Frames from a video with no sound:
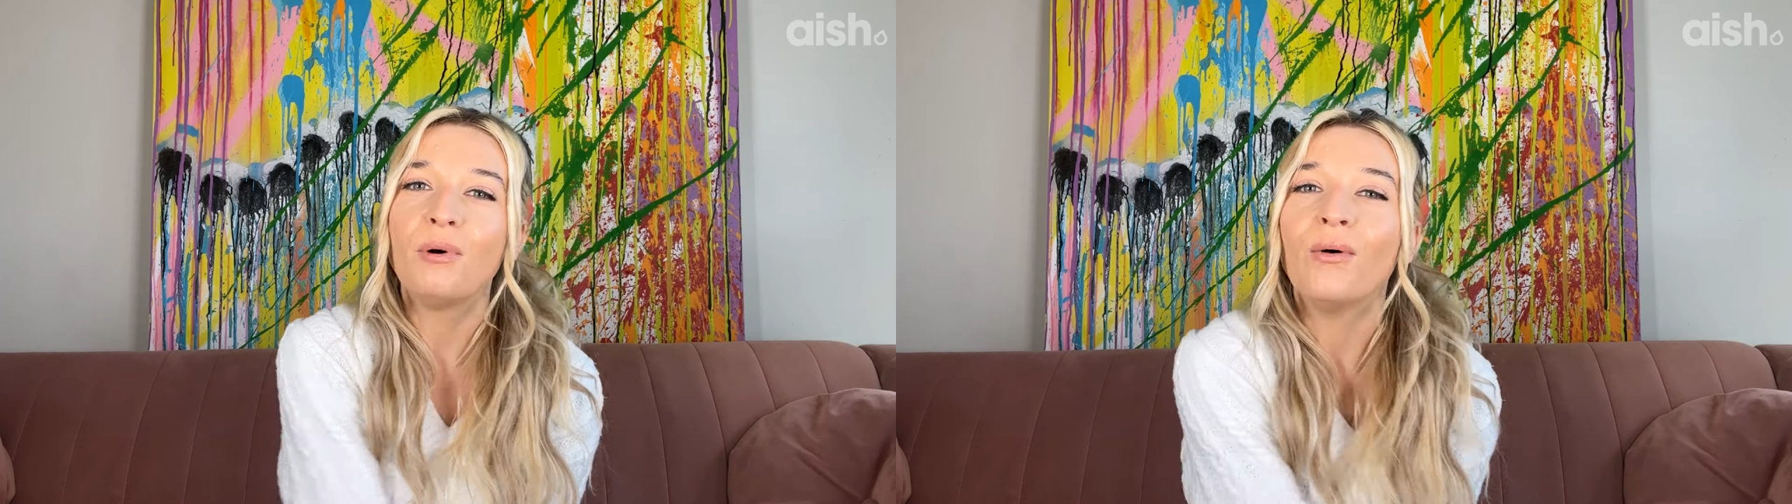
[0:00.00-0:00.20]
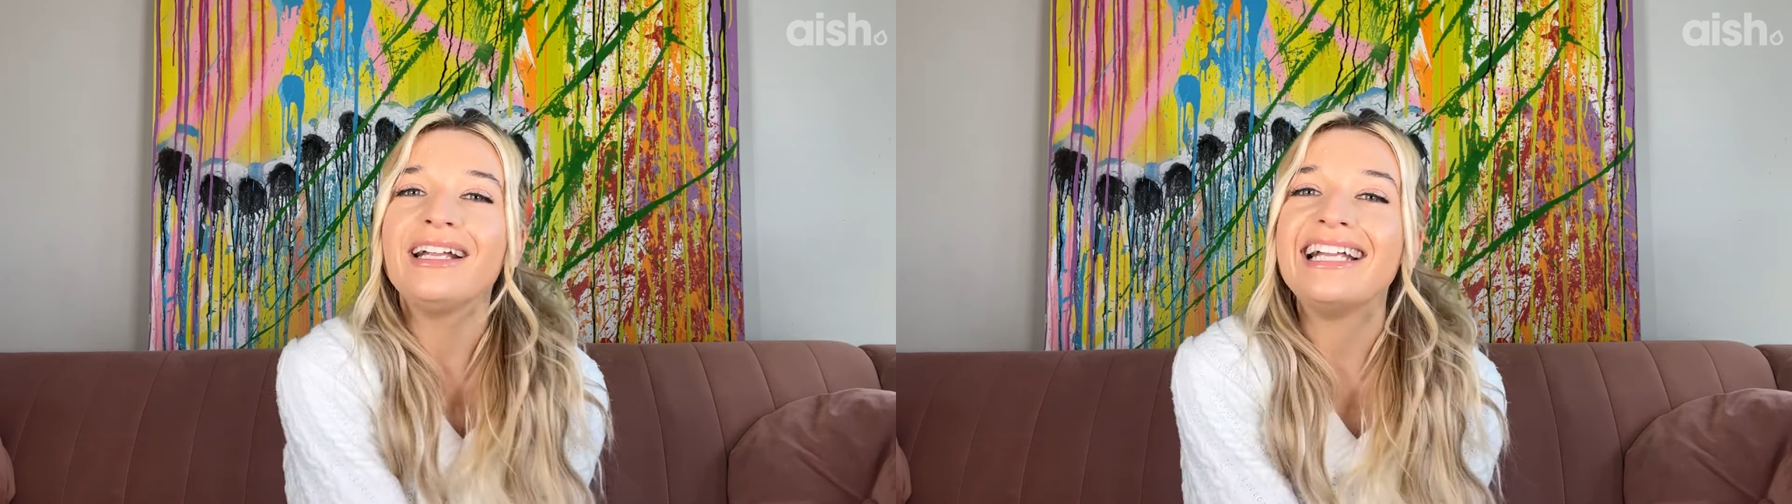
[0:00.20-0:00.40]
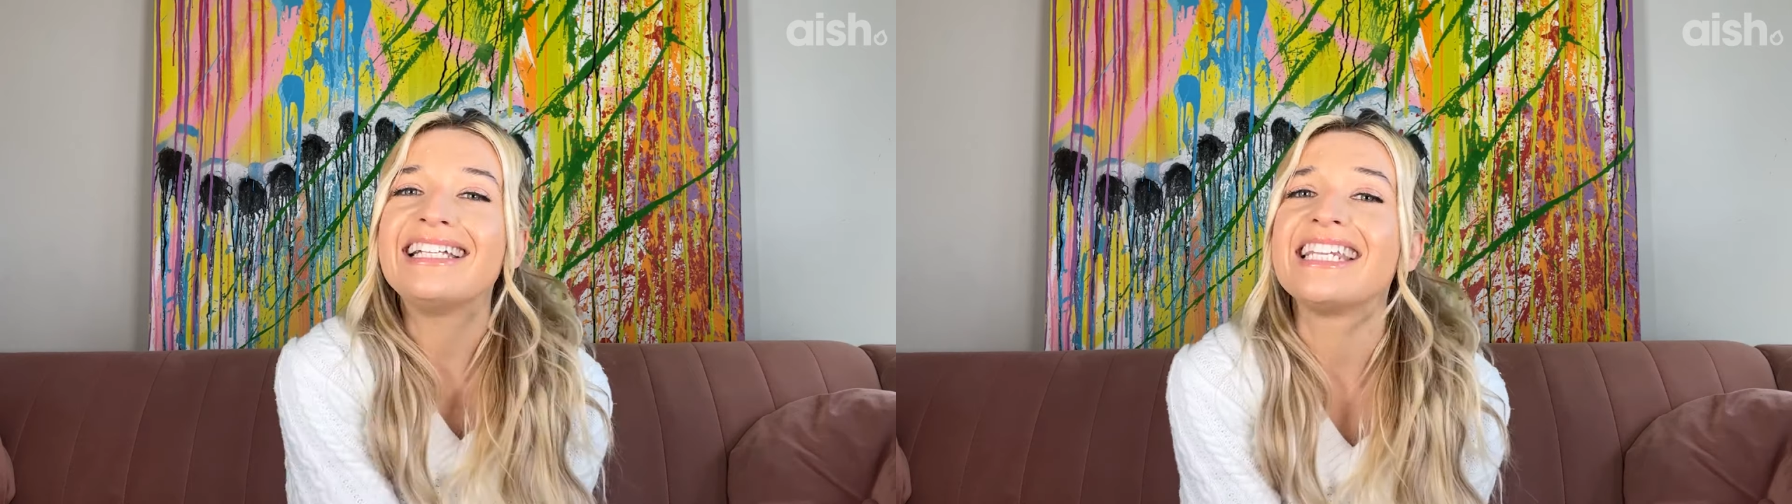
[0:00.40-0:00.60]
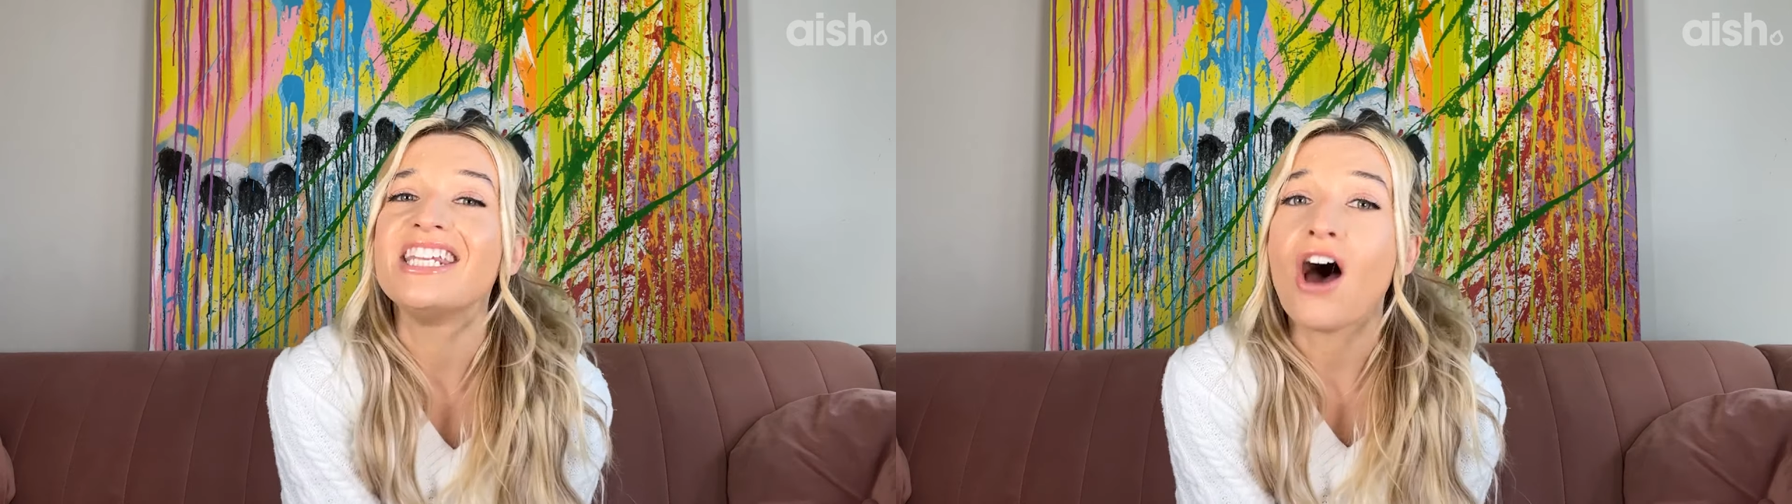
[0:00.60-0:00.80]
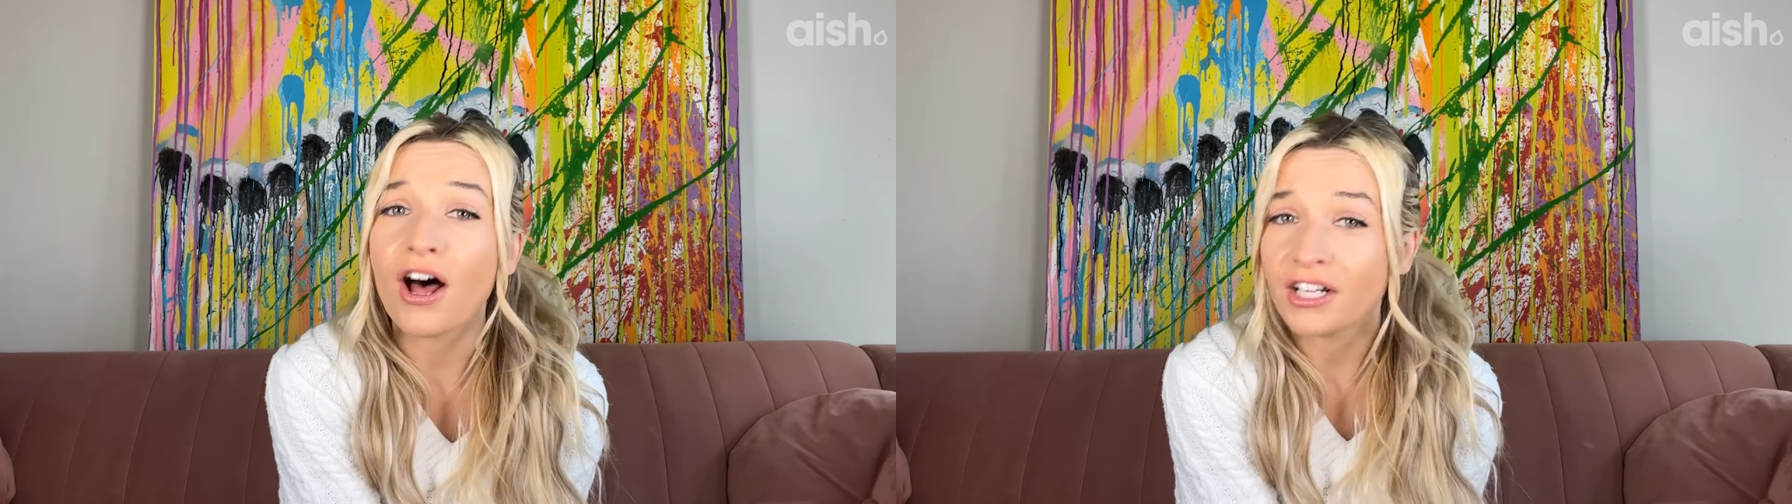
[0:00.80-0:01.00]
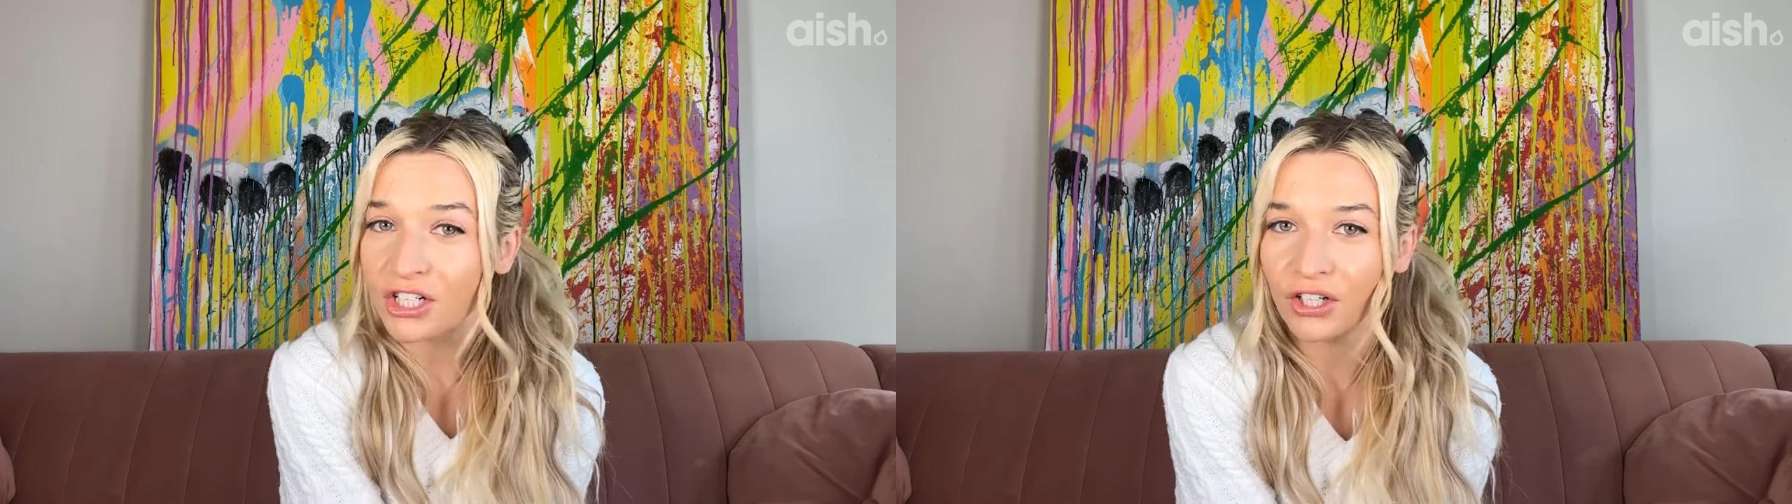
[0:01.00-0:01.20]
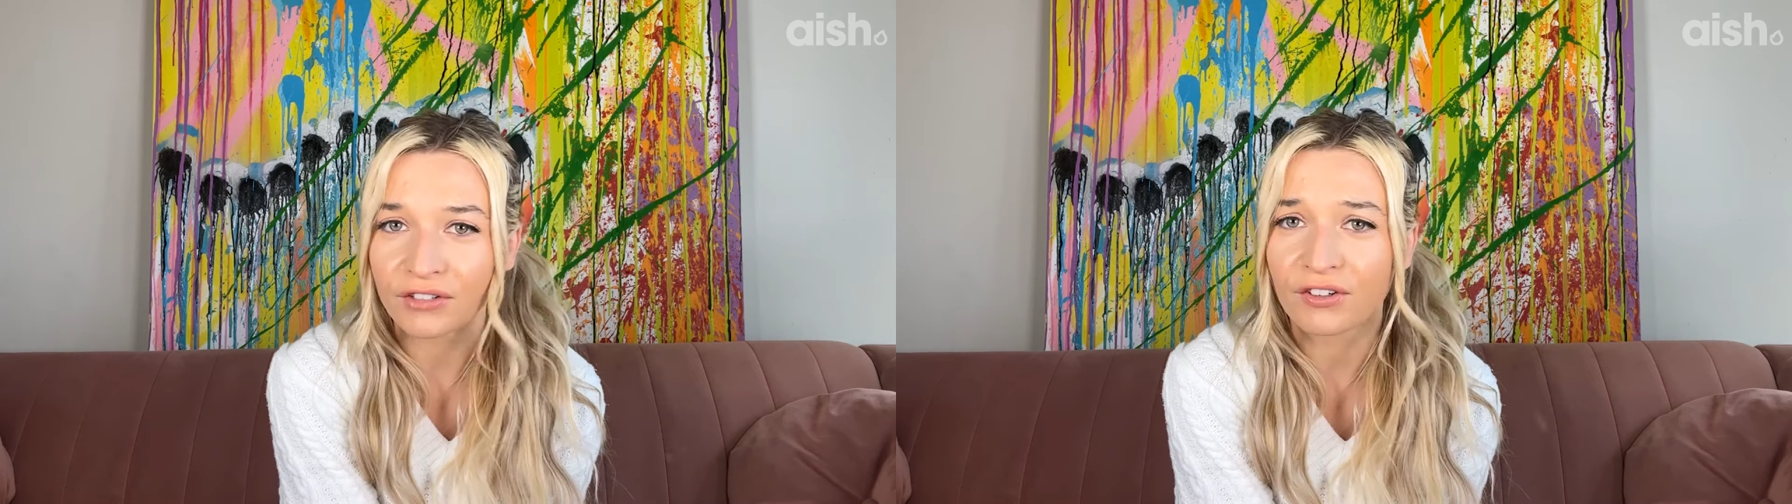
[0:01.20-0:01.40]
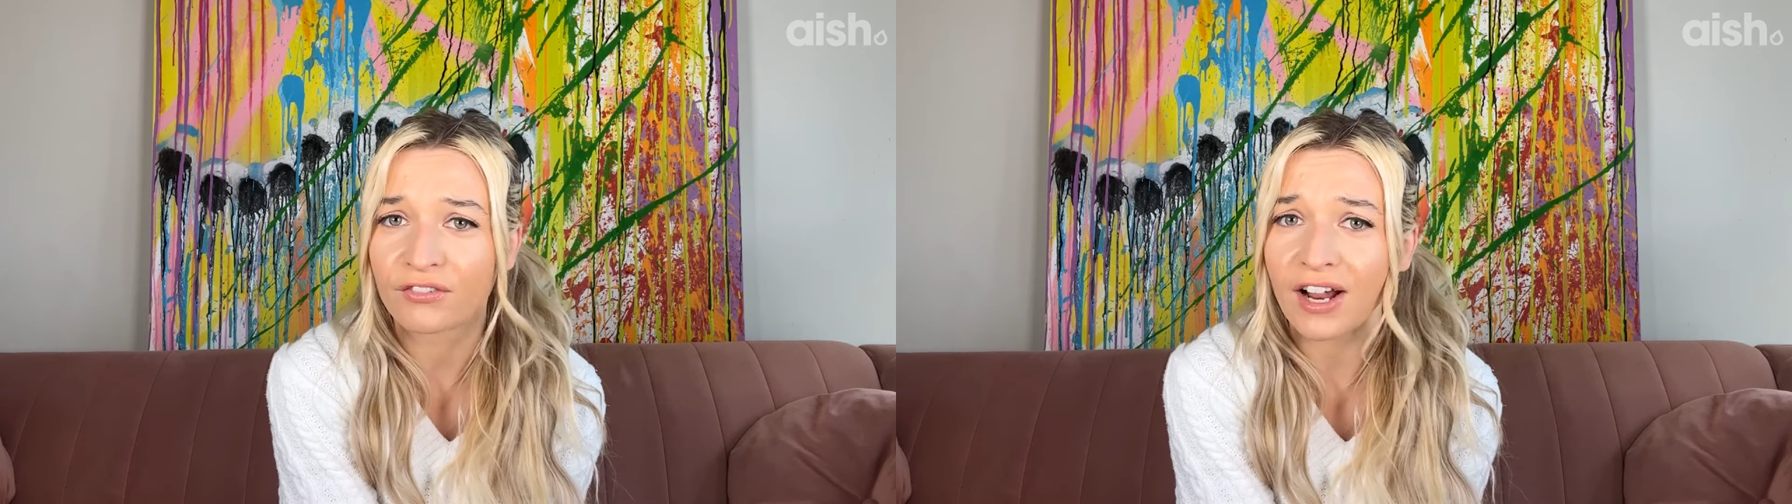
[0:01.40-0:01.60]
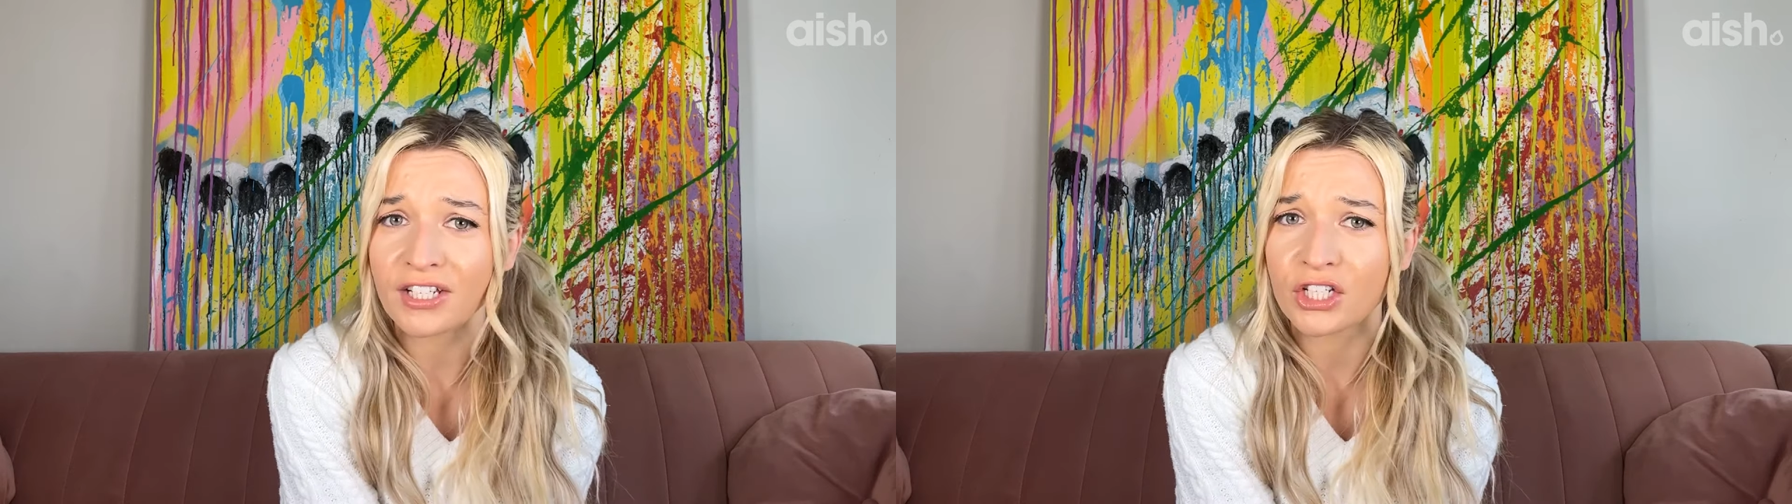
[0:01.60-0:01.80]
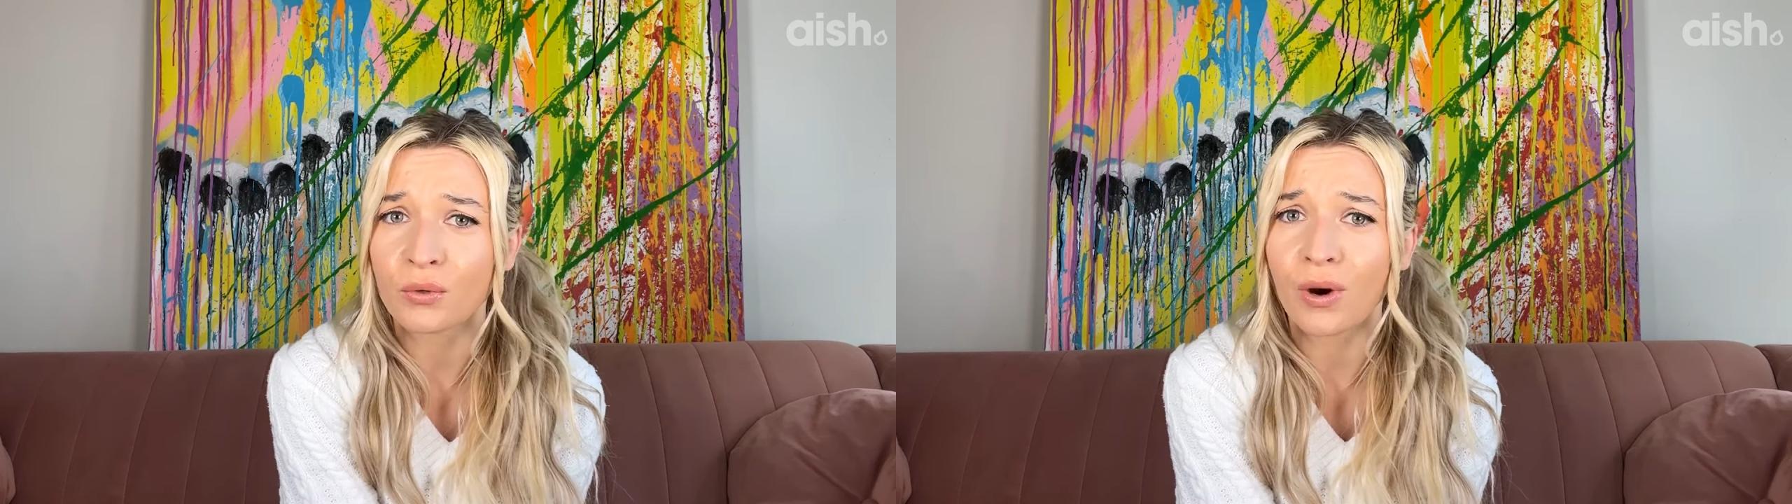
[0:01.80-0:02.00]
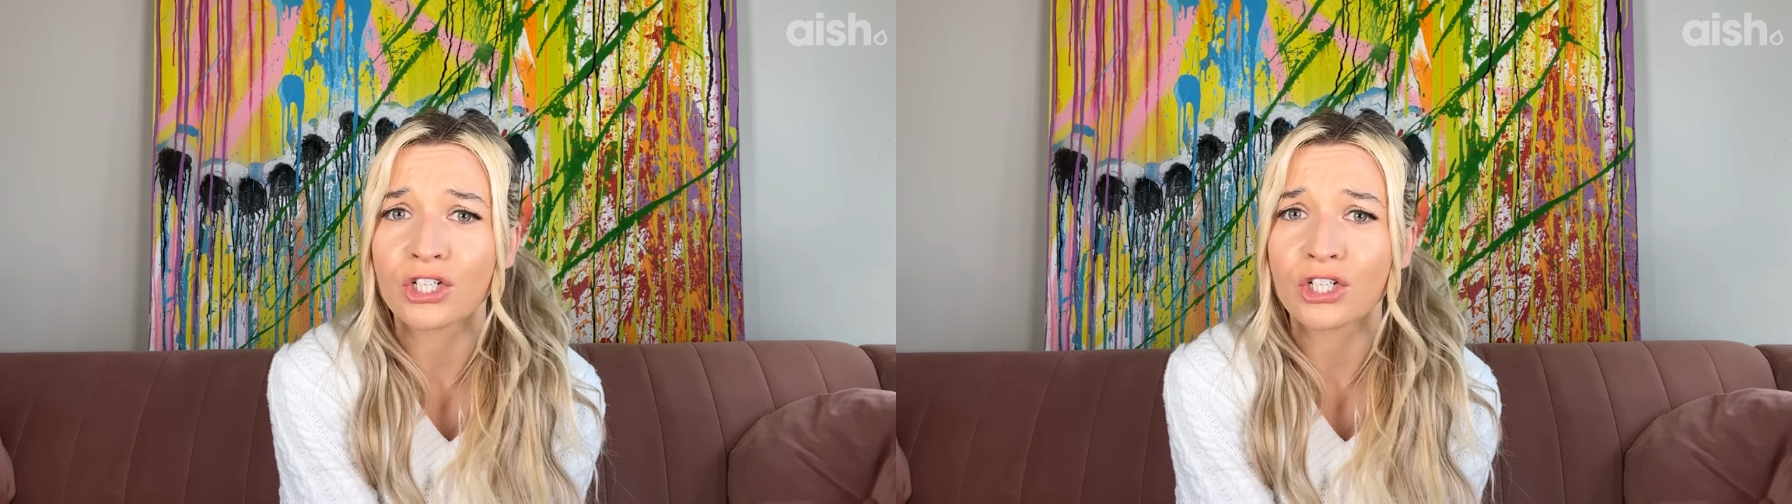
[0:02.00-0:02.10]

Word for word: point is not to look for friends who are